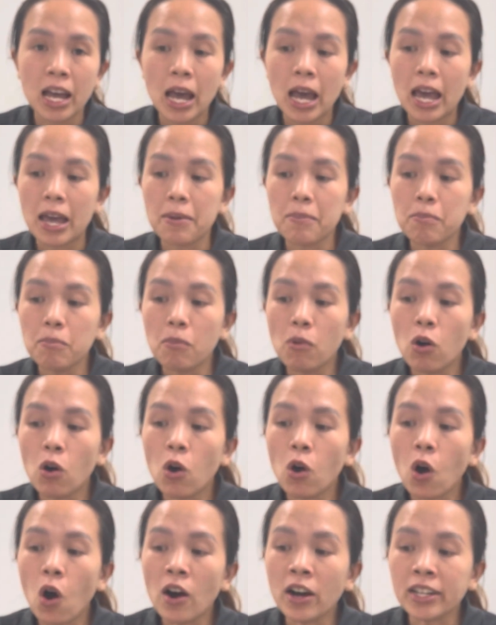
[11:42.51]
and
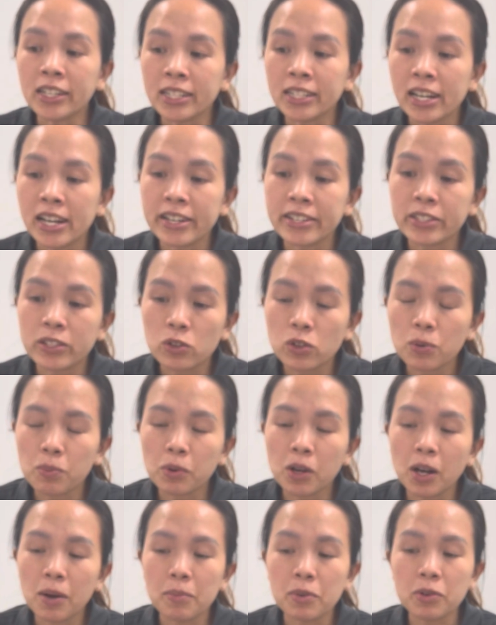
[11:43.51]
more organized group
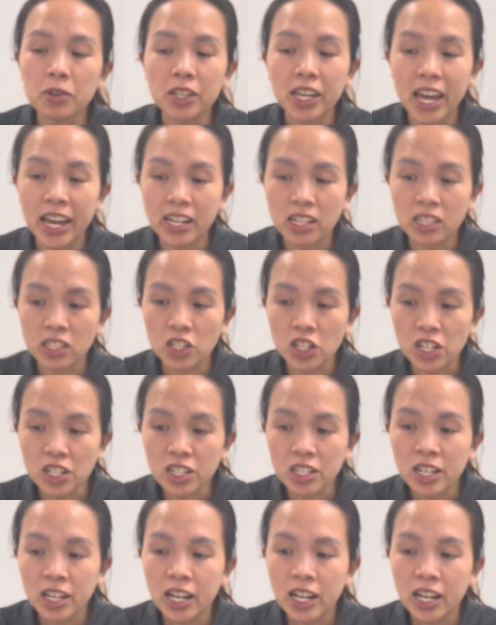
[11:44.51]
communication